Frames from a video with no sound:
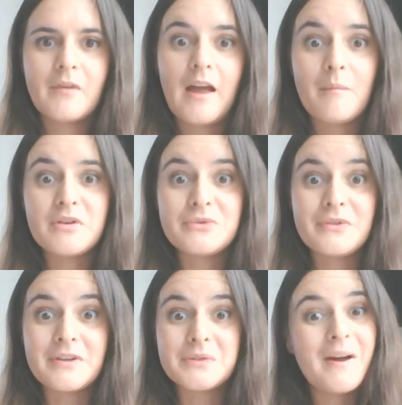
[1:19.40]
how much do
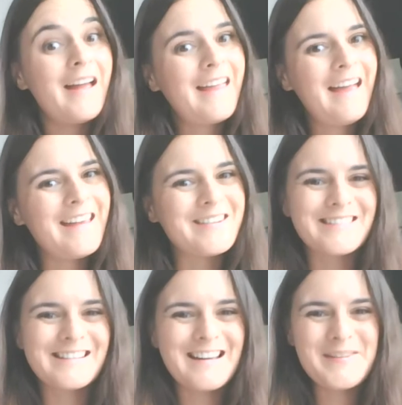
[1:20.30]
things weigh again.
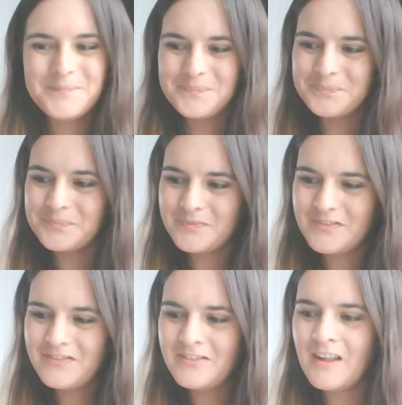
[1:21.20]
Okay,
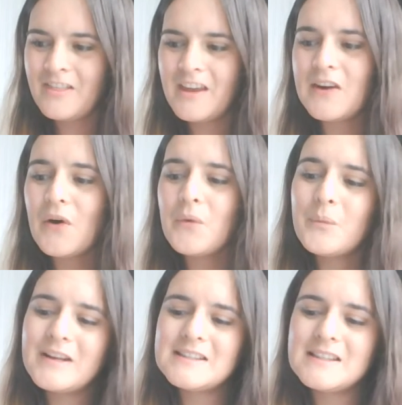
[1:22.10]
then on
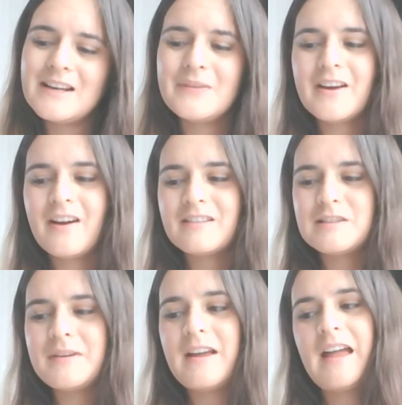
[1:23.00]
Wednesday we're going
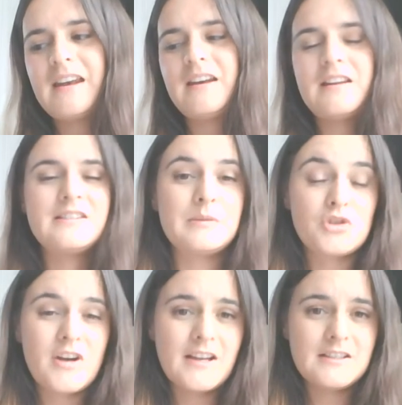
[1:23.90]
to be adding and
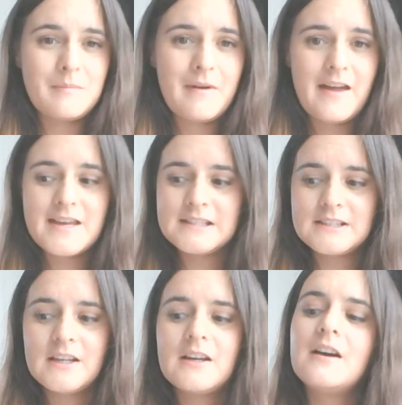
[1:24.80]
subtracting
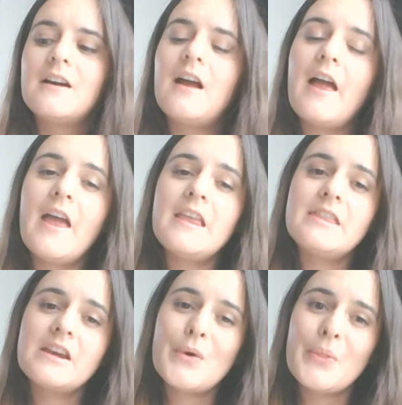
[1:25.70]
mass,
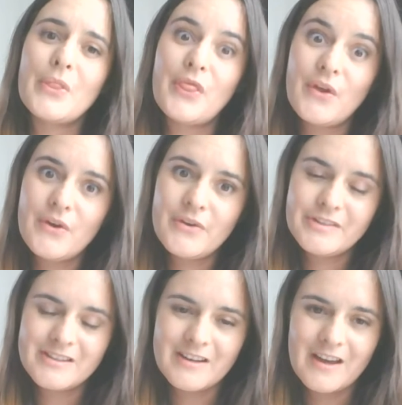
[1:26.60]
and then on
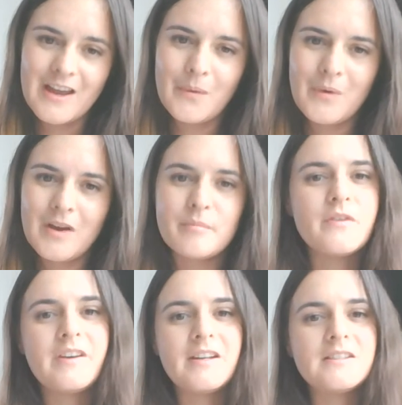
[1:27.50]
Thursday we are
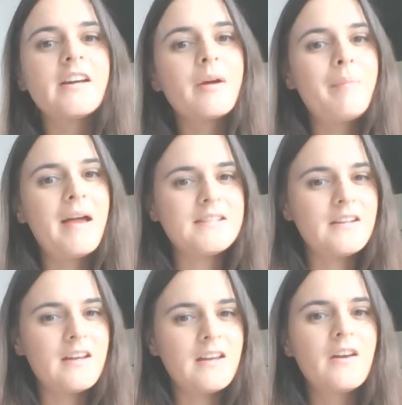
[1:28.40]
moving into
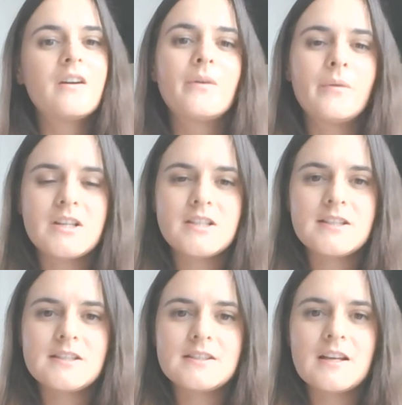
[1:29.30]
capacity, which
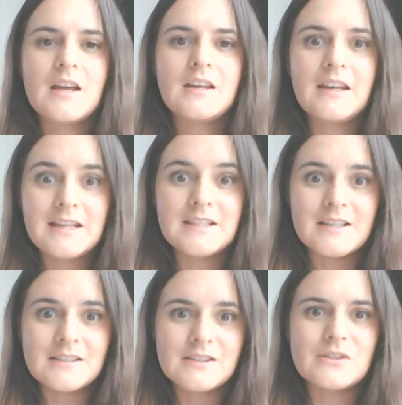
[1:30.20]
is
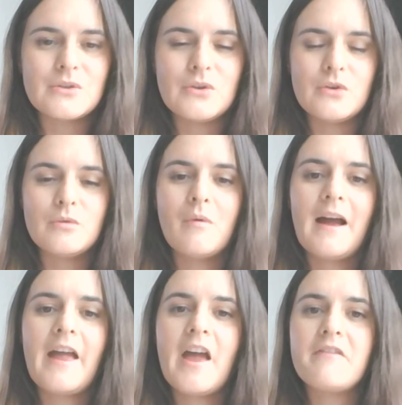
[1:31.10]
liters. So you
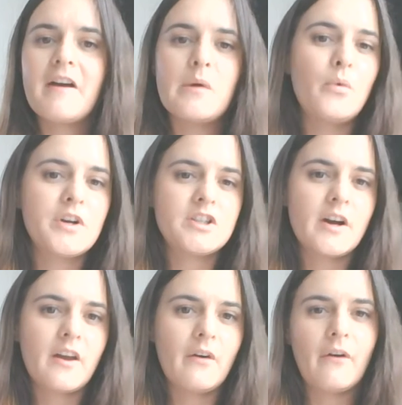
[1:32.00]
might have a water
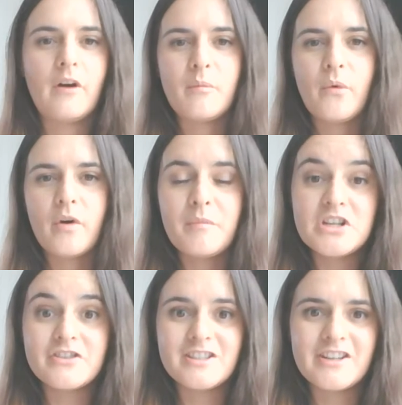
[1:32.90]
jug at home or a
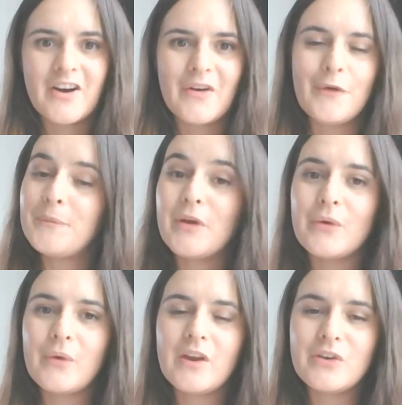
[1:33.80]
measuring jug at home that
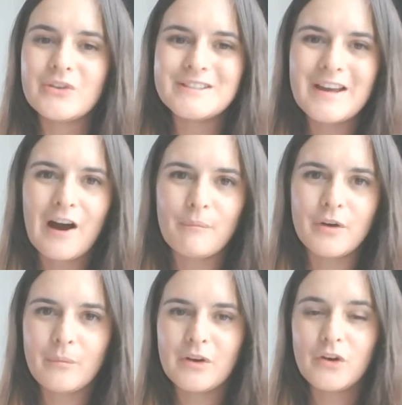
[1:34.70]
you can use to help
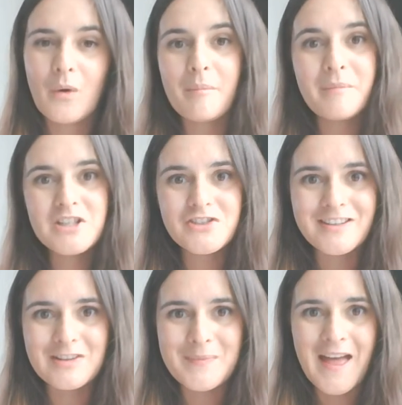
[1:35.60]
you when you are
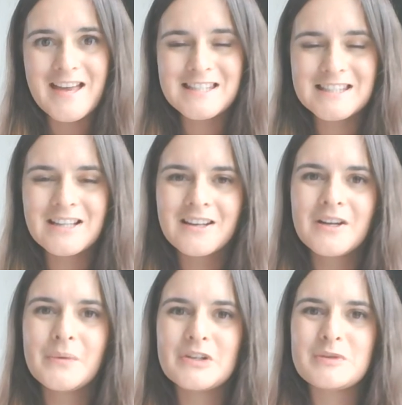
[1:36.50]
measuring the mass,
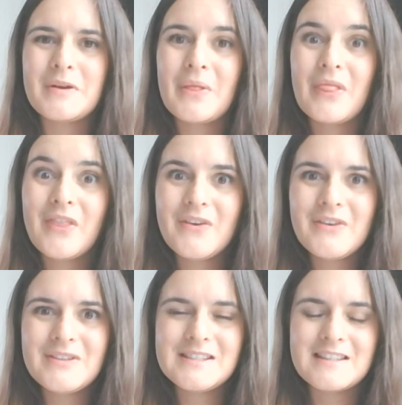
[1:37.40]
which will be on
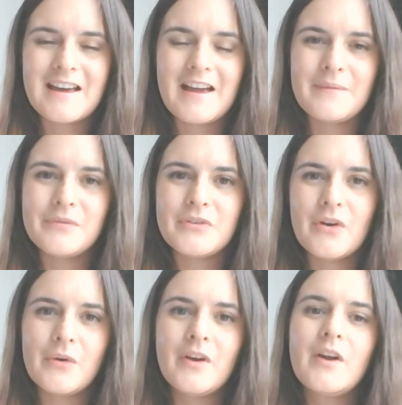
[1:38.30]
Thursday.
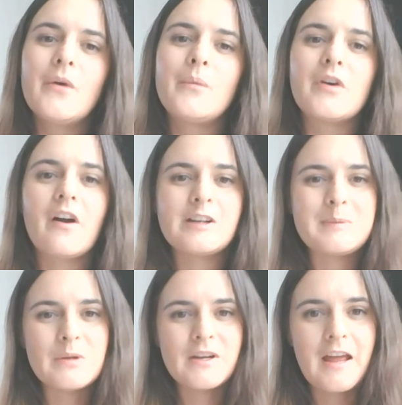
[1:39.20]
So we're going to
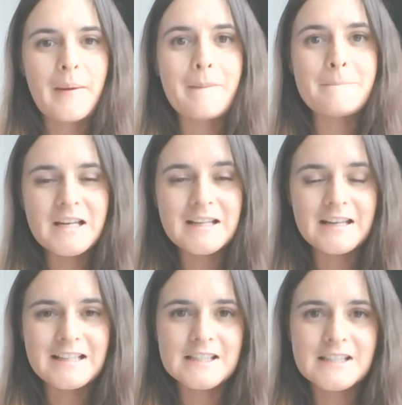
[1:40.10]
be looking at
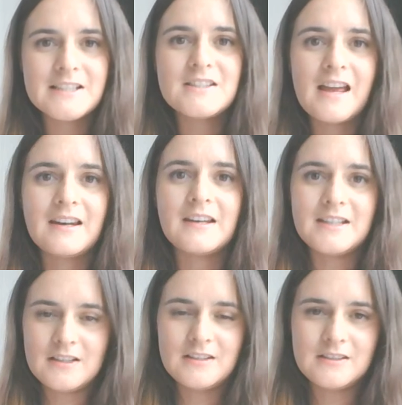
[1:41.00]
milliliters and
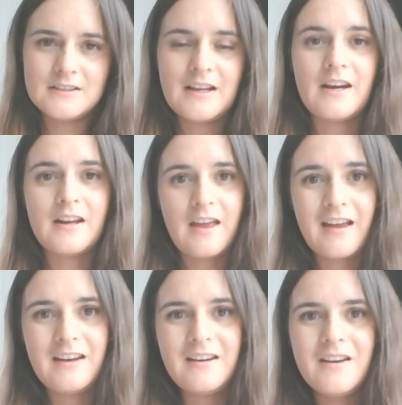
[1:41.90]
liters. And
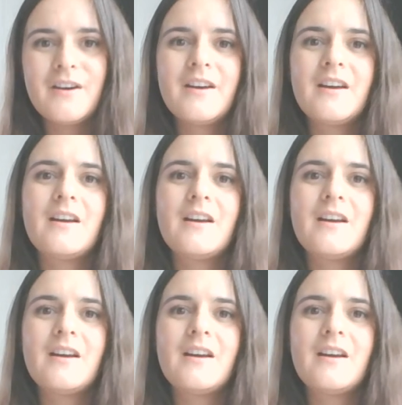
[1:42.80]
again,